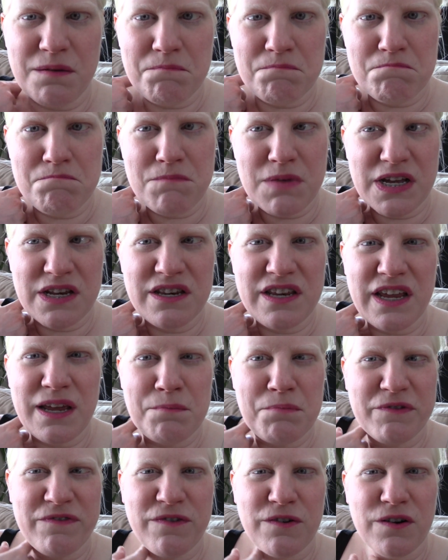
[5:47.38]
the Monday
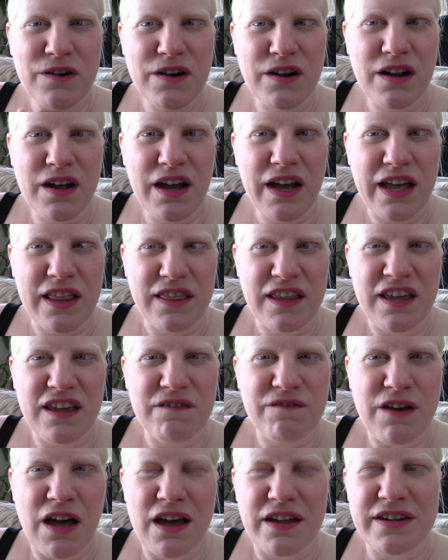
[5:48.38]
before I
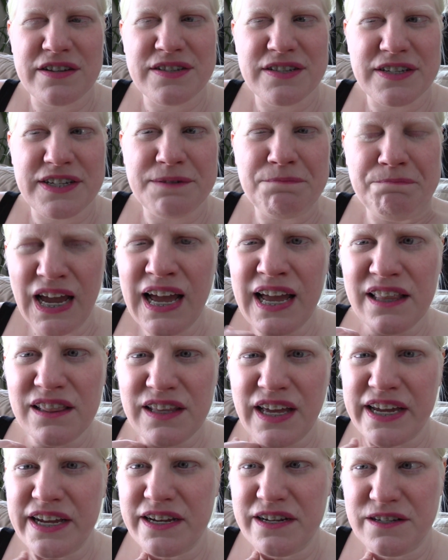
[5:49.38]
leave, honestly. I
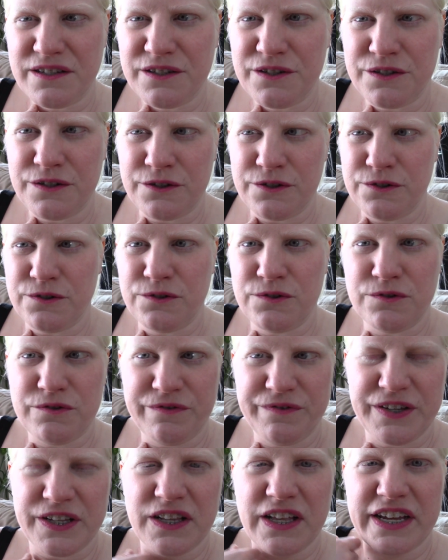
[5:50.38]
like to
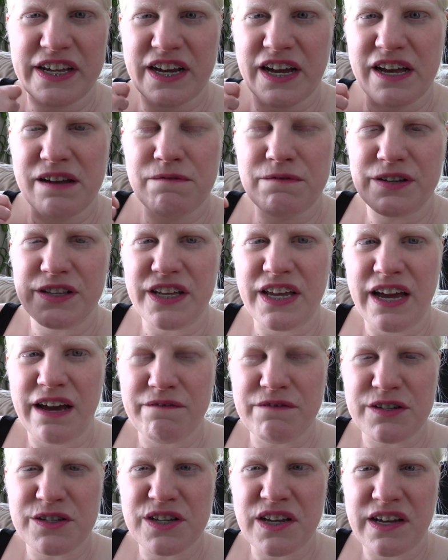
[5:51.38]
feel like I really
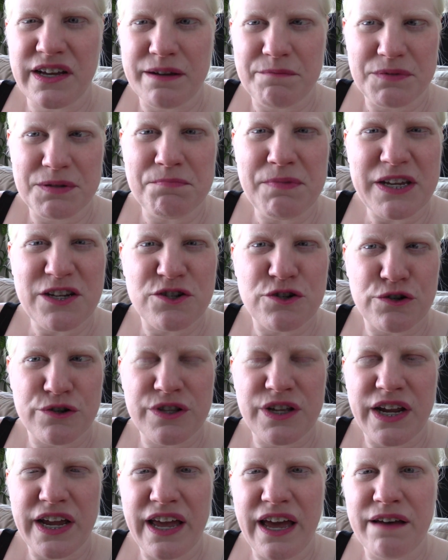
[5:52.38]
have the time to make sure
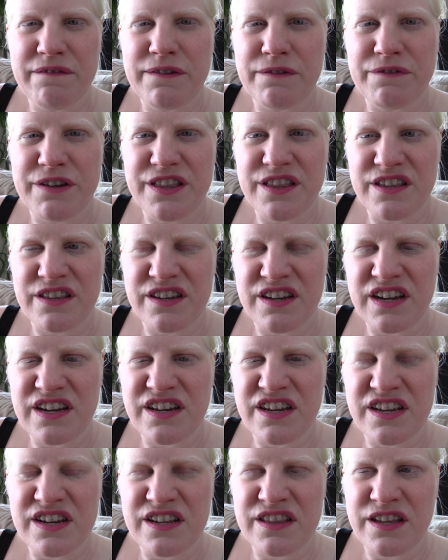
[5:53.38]
that I have everything that I
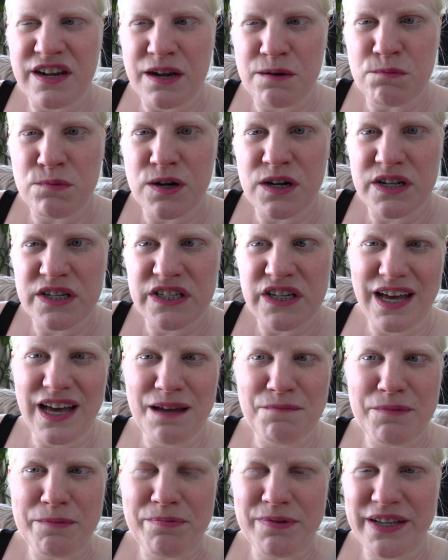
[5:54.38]
need and that I want.
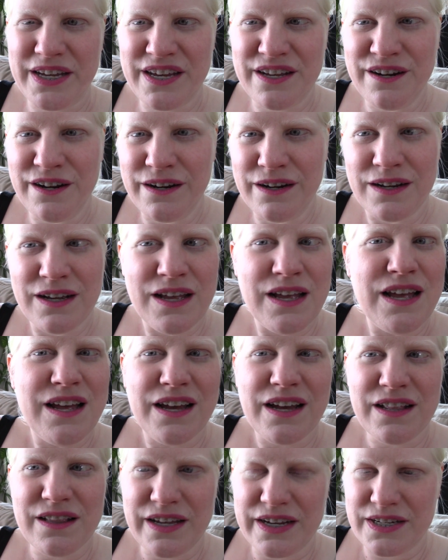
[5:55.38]
I'm a planner.
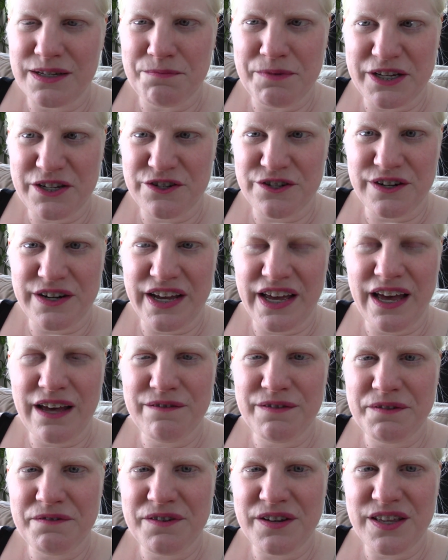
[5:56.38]
I like to make sure I
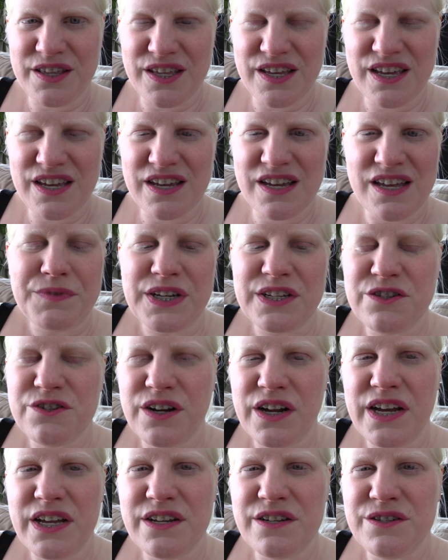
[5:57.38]
have everything. I
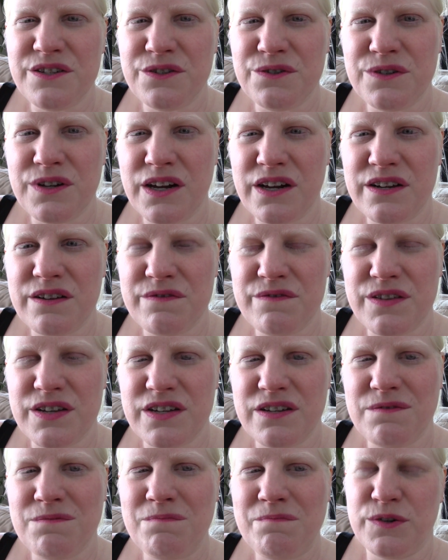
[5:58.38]
try to do kind of
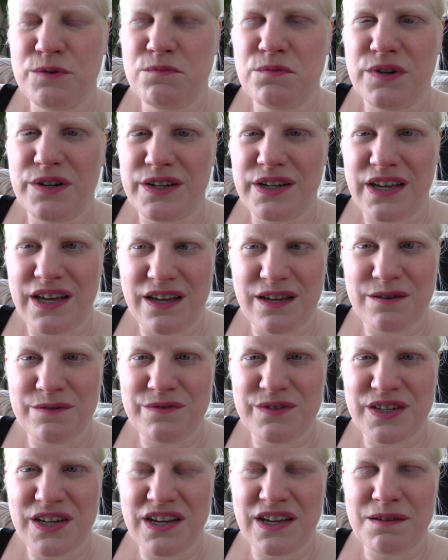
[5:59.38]
the footwork ahead
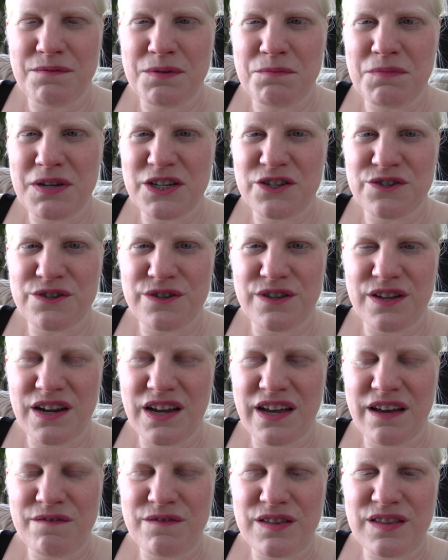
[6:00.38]
of time and make sure that I
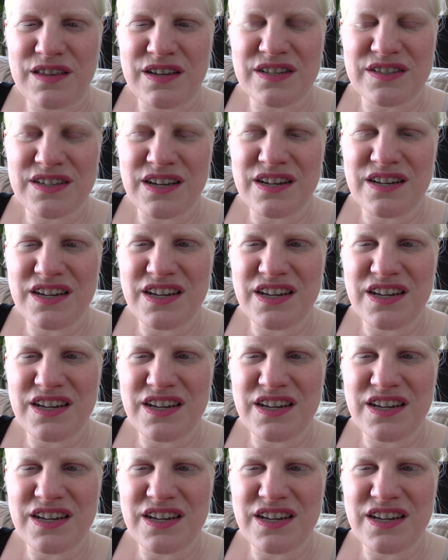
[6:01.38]
have the things I